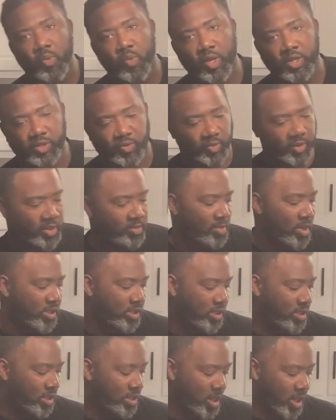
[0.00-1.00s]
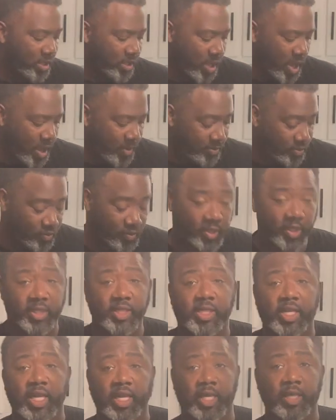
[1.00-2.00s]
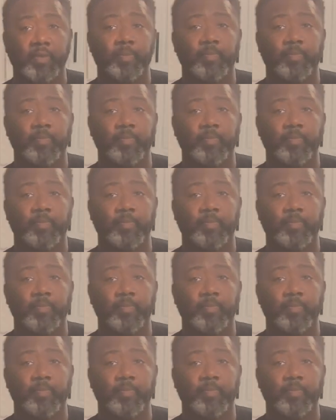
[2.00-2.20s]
Wasn't really muscular like that. I was really skinny.